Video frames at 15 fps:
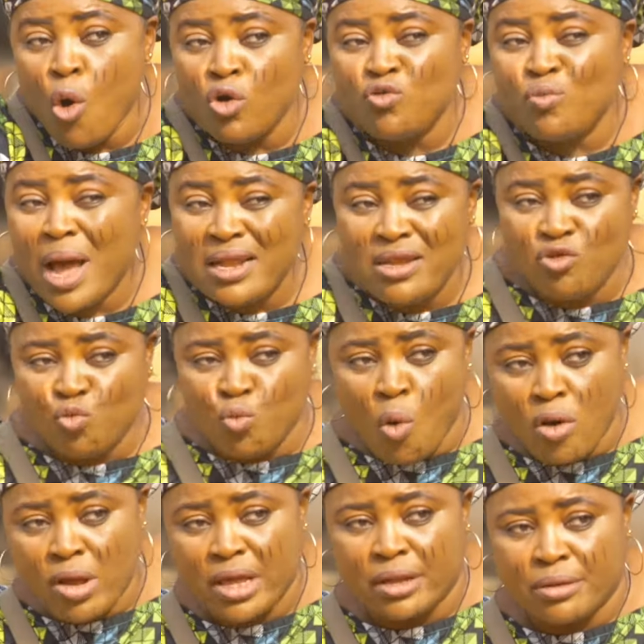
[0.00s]
husband is
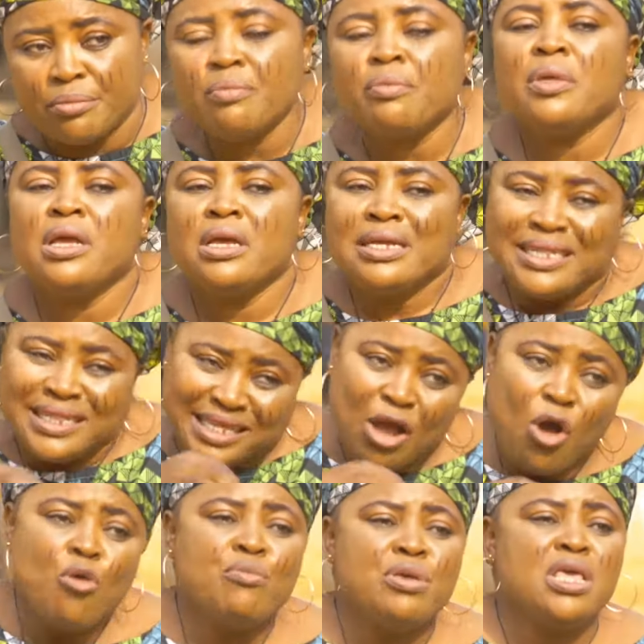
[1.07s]
working, tell
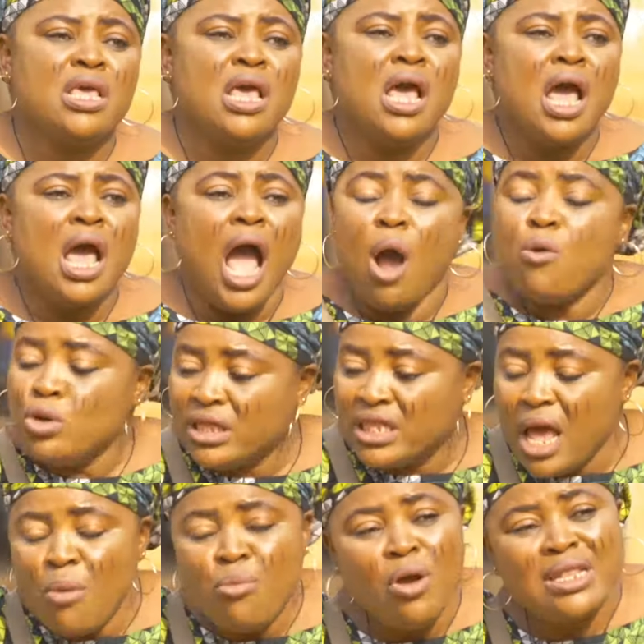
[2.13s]
me. I will
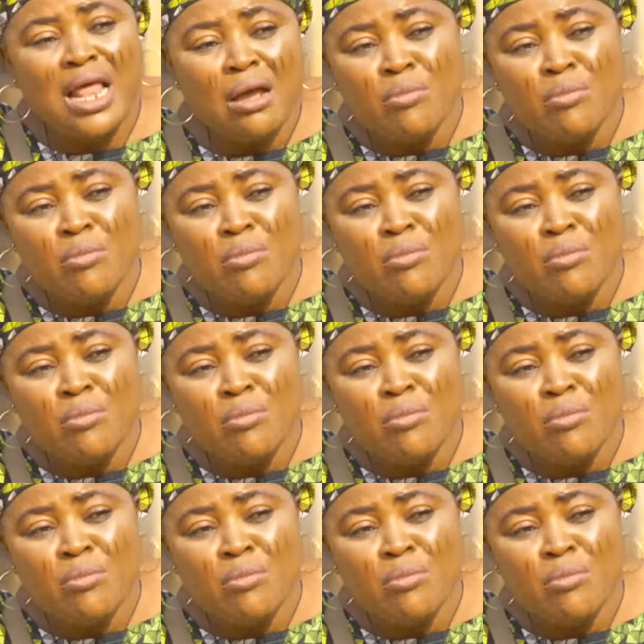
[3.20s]
tell Brother